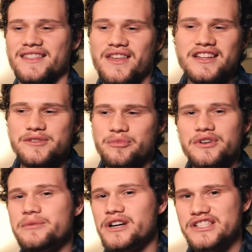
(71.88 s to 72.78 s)
That's
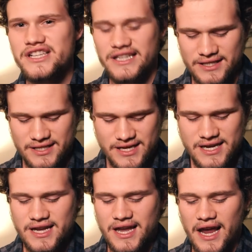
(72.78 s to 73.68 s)
pretty much it,
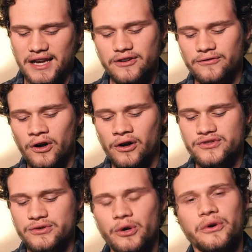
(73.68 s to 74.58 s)
and it
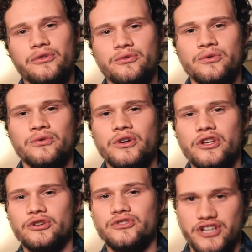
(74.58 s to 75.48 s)
involves you going through
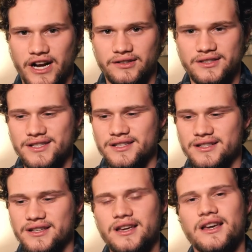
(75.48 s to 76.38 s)
your checklist.
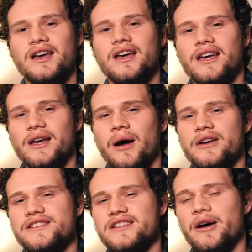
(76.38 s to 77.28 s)

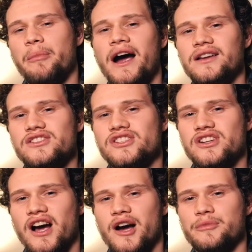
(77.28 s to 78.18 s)
See, a pilot's
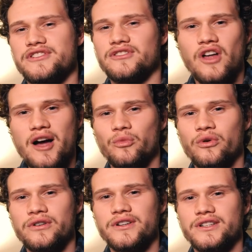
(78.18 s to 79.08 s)
job is a lot
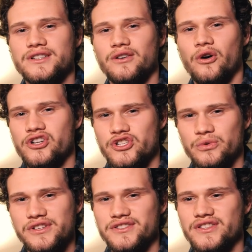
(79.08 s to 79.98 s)
more
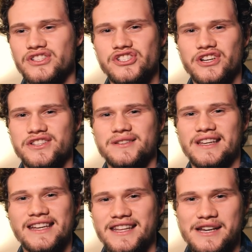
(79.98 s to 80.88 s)
arduous than just
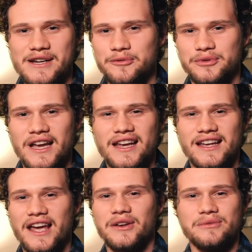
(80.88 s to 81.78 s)
getting an airplane
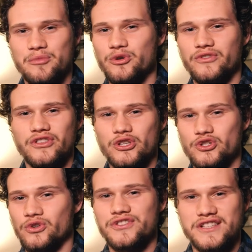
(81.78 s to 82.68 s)
and moving the
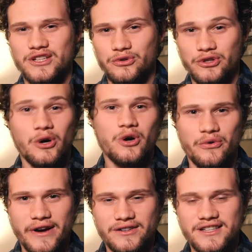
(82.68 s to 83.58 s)
control stick or yoke
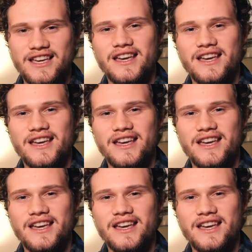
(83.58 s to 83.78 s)
around.